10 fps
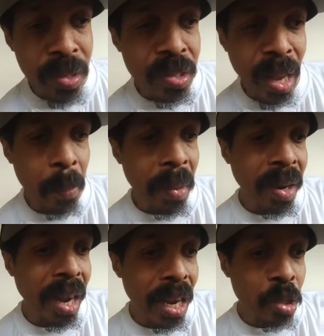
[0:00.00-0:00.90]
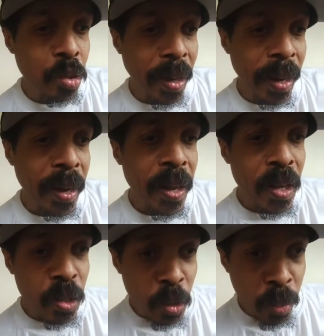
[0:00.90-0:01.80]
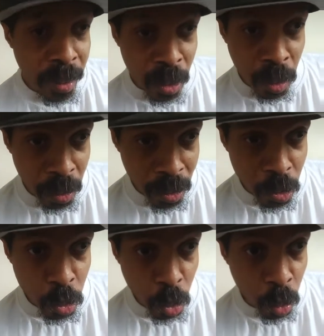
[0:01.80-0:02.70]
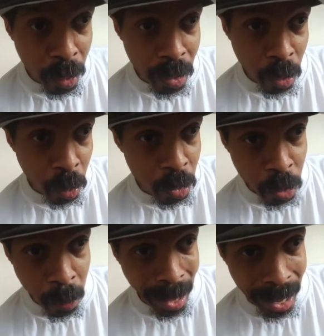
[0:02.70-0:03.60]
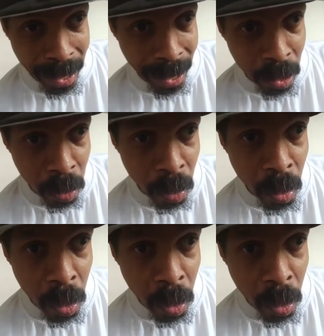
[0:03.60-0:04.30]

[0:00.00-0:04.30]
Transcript: what type of contract you entered into, whether it was a bilateral